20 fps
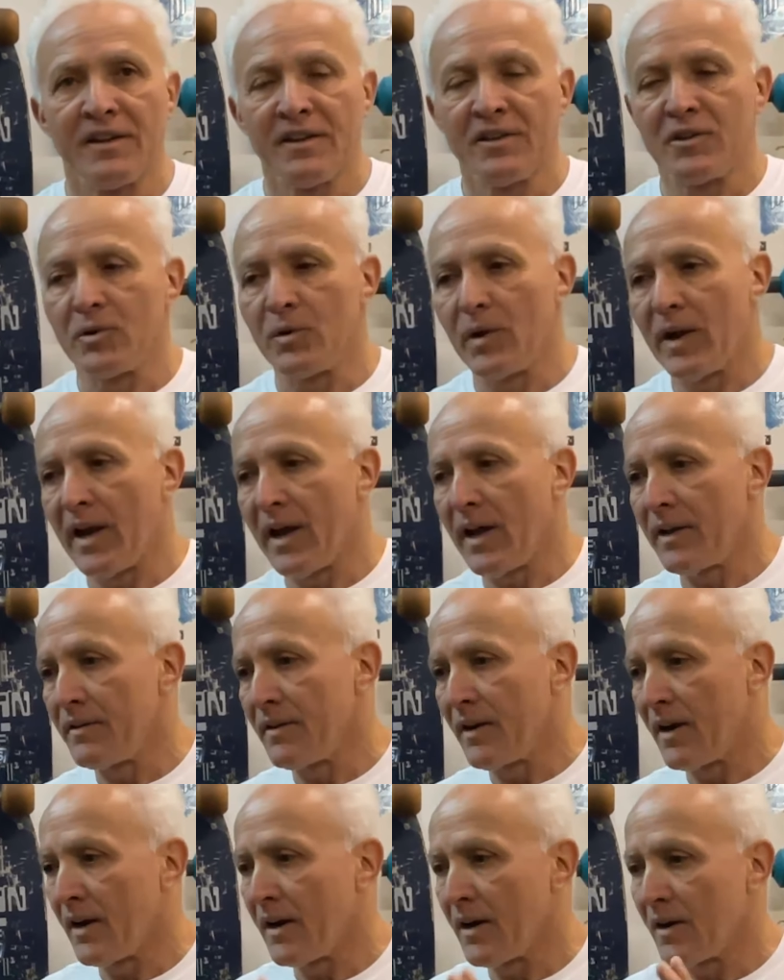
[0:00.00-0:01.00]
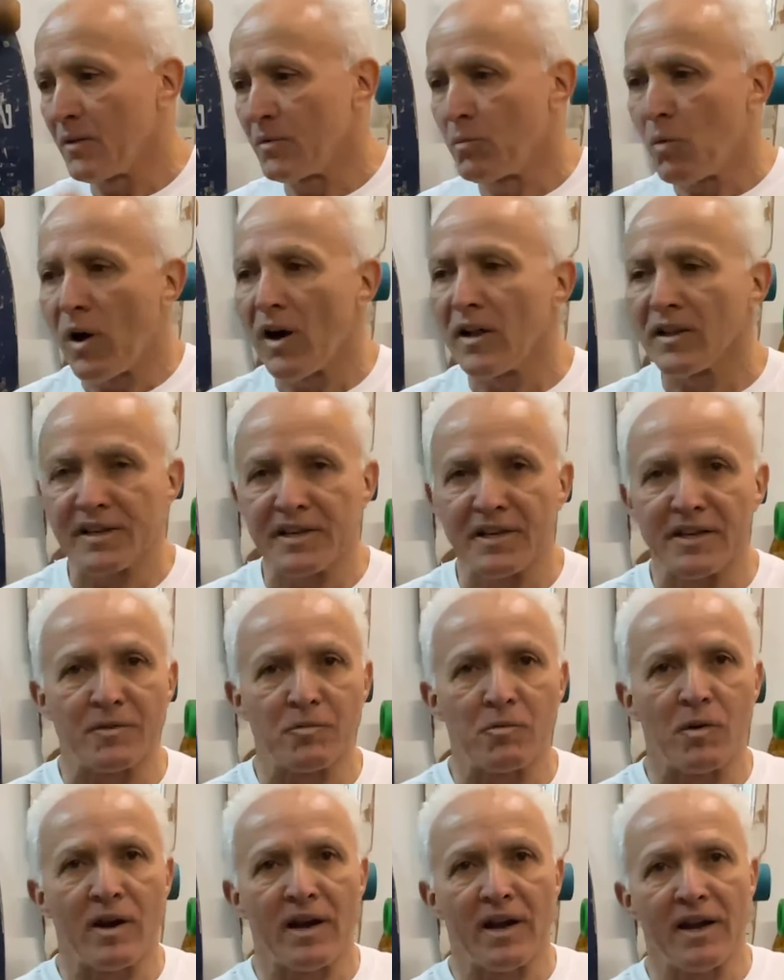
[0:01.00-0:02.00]
you had Wally
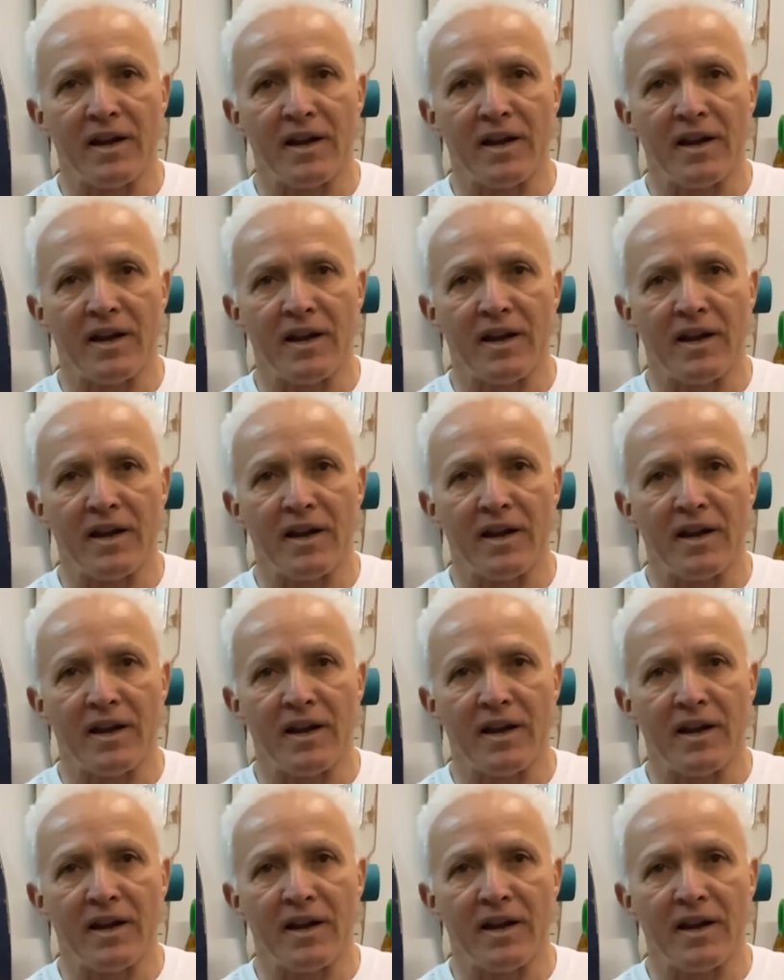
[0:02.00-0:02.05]
Inouye,